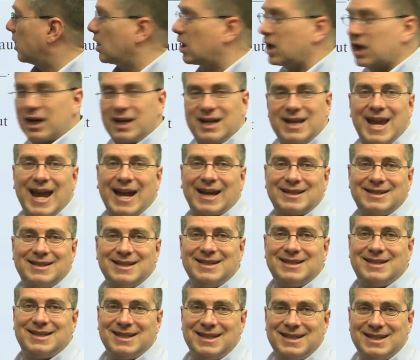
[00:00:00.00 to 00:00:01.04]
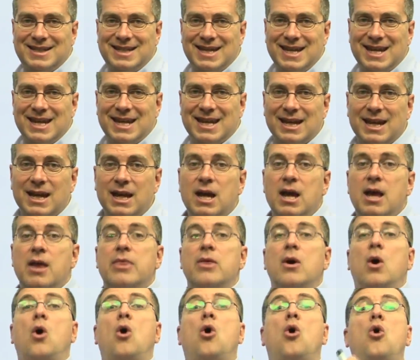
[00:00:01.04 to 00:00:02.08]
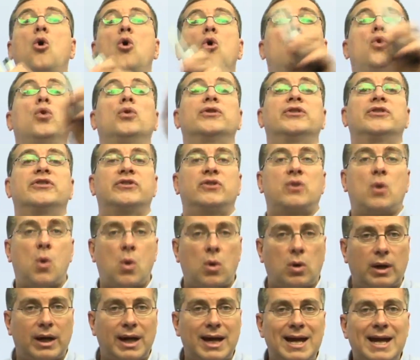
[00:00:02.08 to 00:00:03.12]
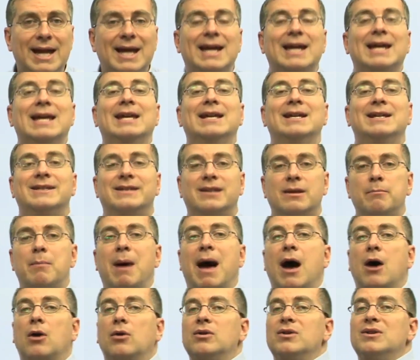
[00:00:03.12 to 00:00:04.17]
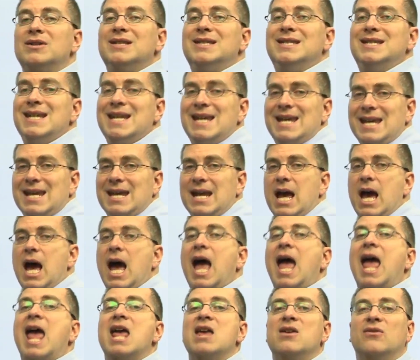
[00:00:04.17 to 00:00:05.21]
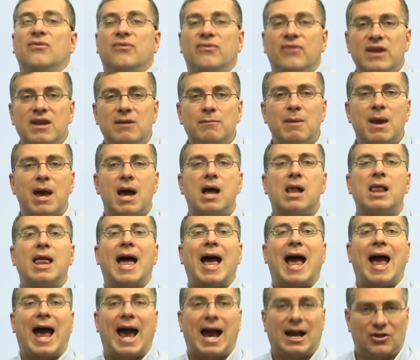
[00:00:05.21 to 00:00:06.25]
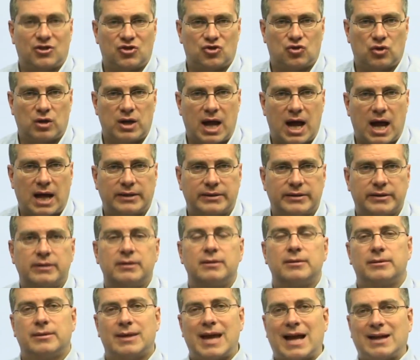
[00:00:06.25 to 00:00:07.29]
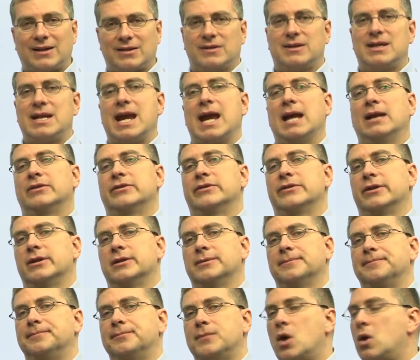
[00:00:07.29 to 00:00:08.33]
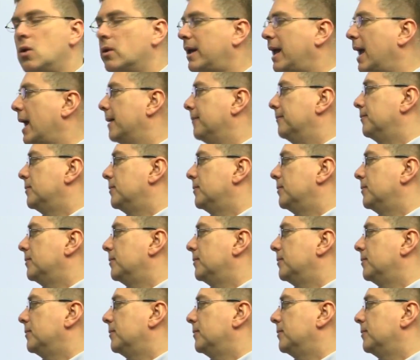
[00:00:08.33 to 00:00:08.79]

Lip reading: are connected to D. The whole story is about D, a female astronaut. That's the answer. Okay,